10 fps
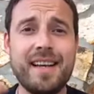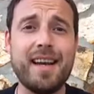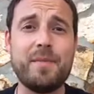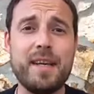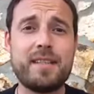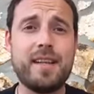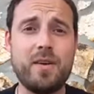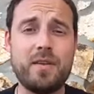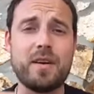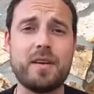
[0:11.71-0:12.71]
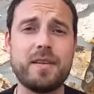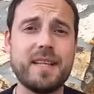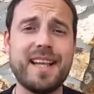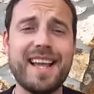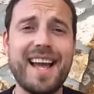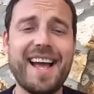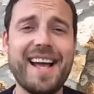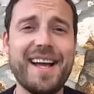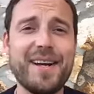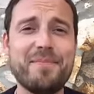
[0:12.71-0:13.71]
and a best-selling author
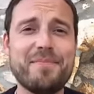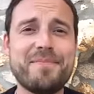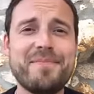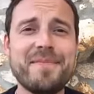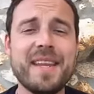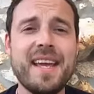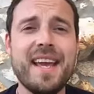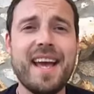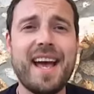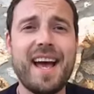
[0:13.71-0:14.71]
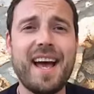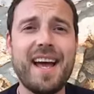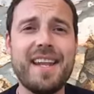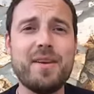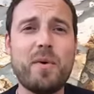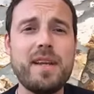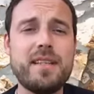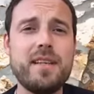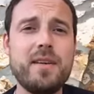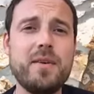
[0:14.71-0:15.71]
um, and I wanted
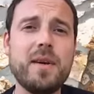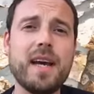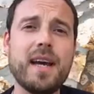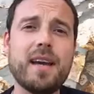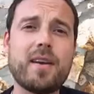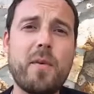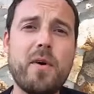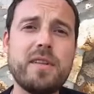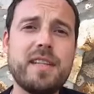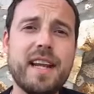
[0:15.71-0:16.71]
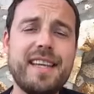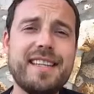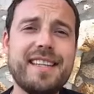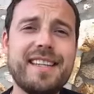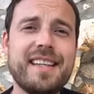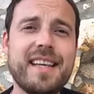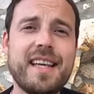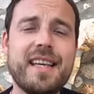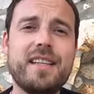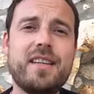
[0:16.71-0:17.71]
to uh, come on tonight
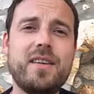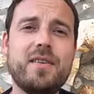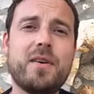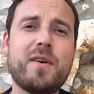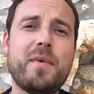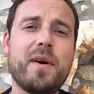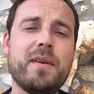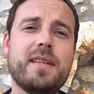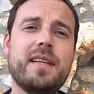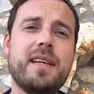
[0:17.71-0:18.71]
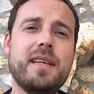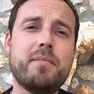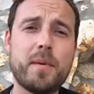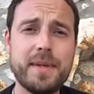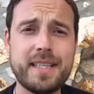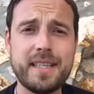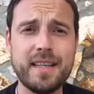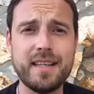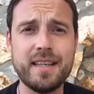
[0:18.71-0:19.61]
to talk about purpose,